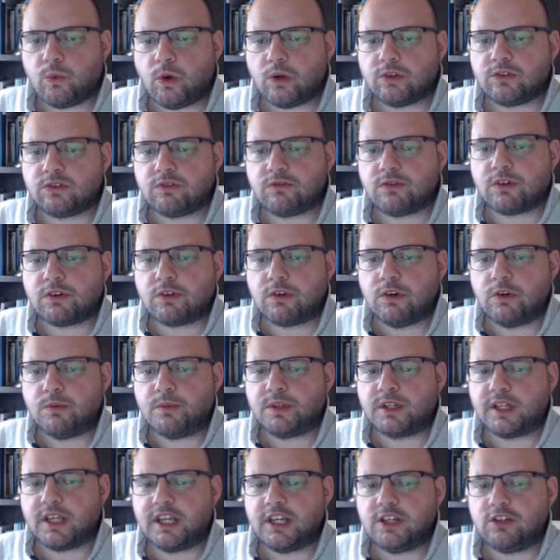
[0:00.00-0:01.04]
what do
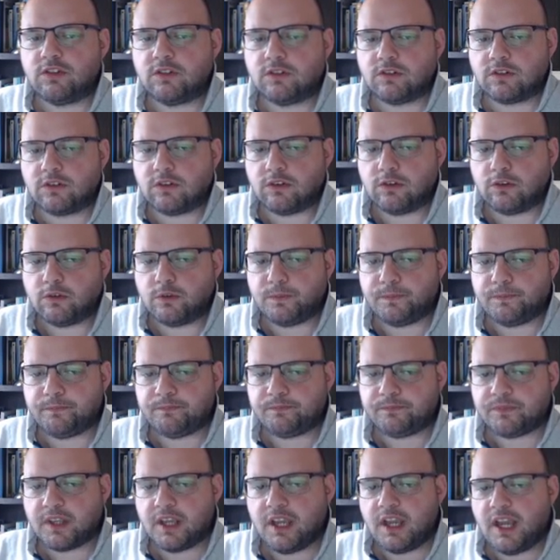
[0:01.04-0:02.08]
recruitment agents do?
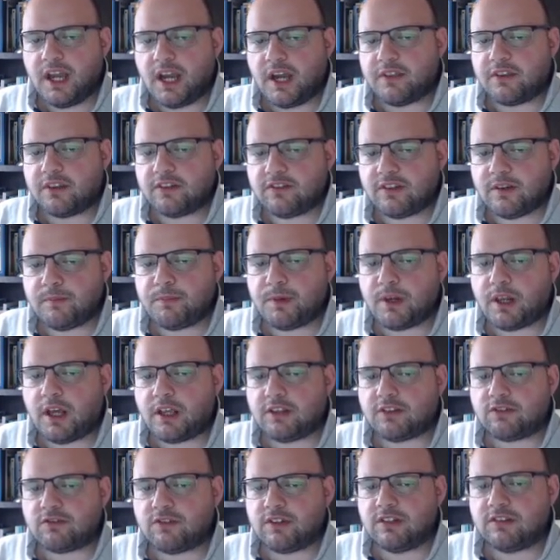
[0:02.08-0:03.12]
And the simple
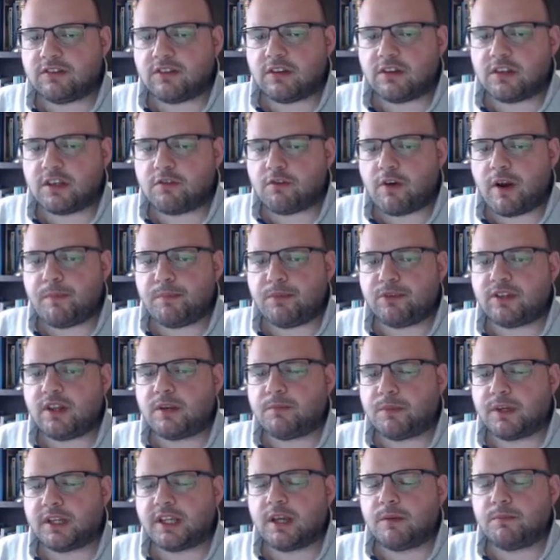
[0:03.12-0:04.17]
answer is they
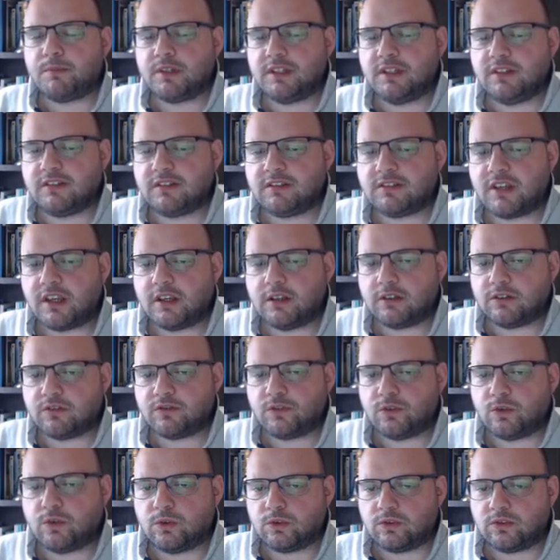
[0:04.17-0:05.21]
represent my company's sales
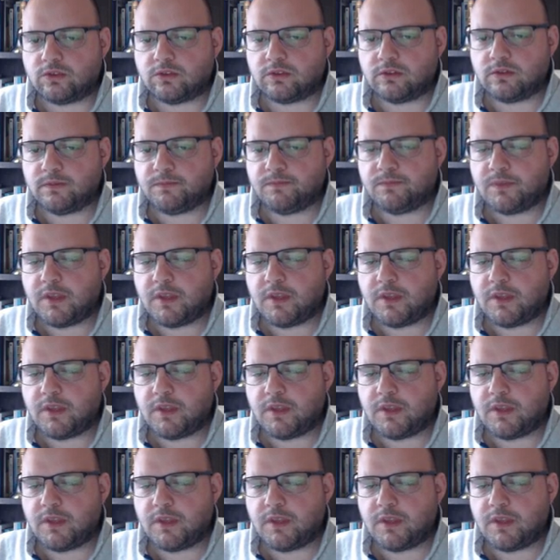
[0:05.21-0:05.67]
force.